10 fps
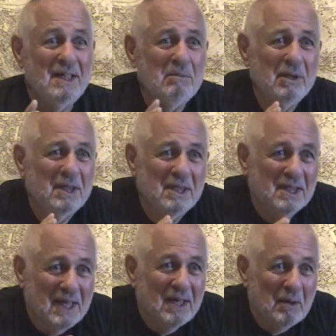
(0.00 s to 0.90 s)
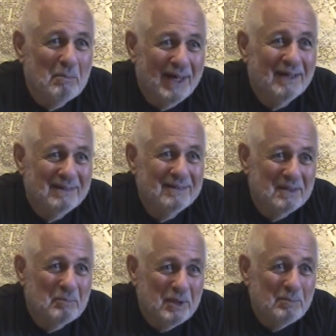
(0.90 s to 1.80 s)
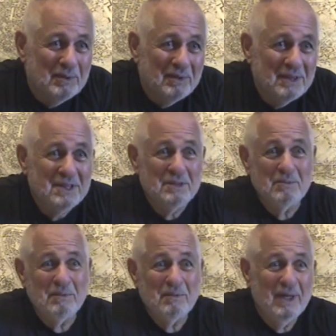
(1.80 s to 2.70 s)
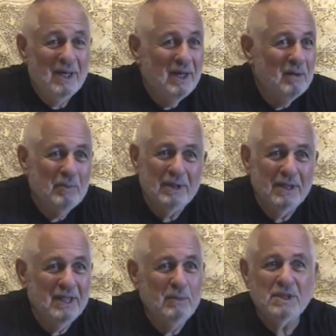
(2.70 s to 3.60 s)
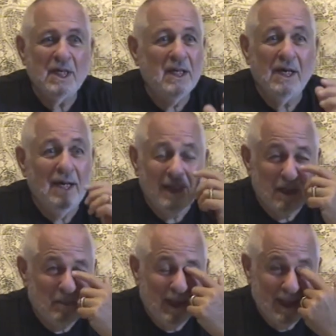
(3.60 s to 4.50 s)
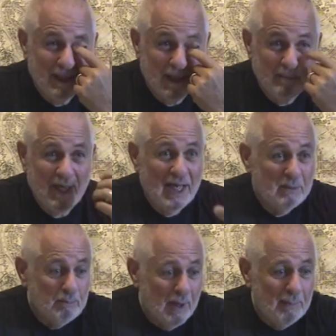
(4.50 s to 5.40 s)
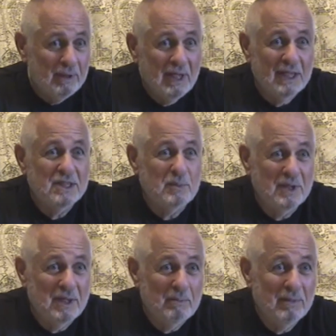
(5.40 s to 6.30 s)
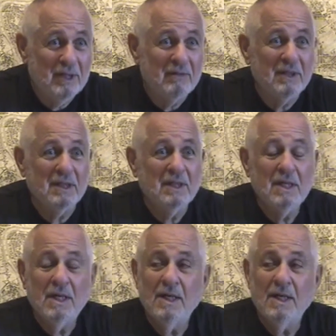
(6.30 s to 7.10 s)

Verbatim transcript: He really didn't care about the people. He just, but he was iconic by that time. They had bobbleheads with him and everything.